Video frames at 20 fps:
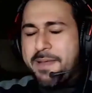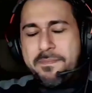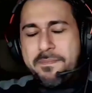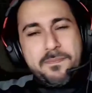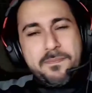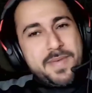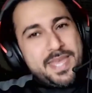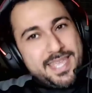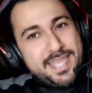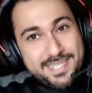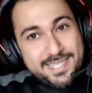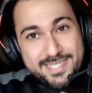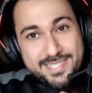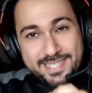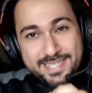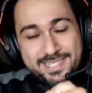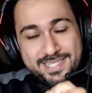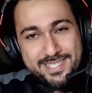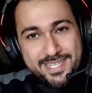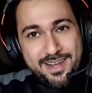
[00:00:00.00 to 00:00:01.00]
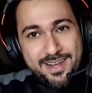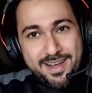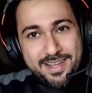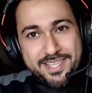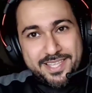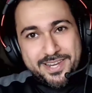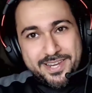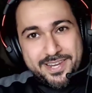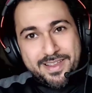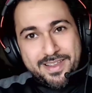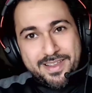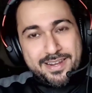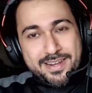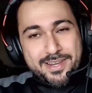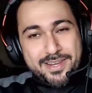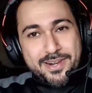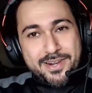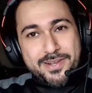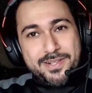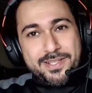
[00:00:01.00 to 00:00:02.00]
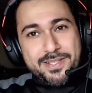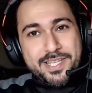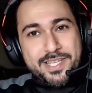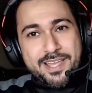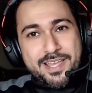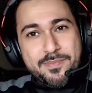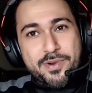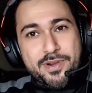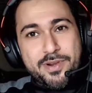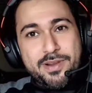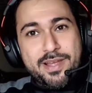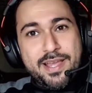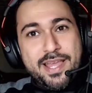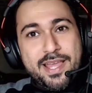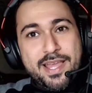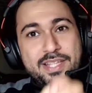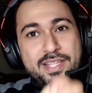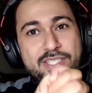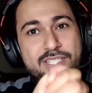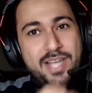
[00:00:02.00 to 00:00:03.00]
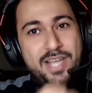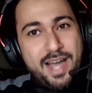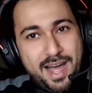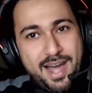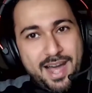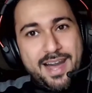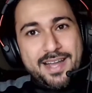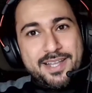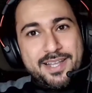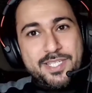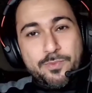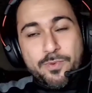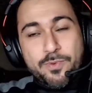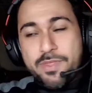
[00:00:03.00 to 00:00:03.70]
amazing talk here at Girl Gamer Talks with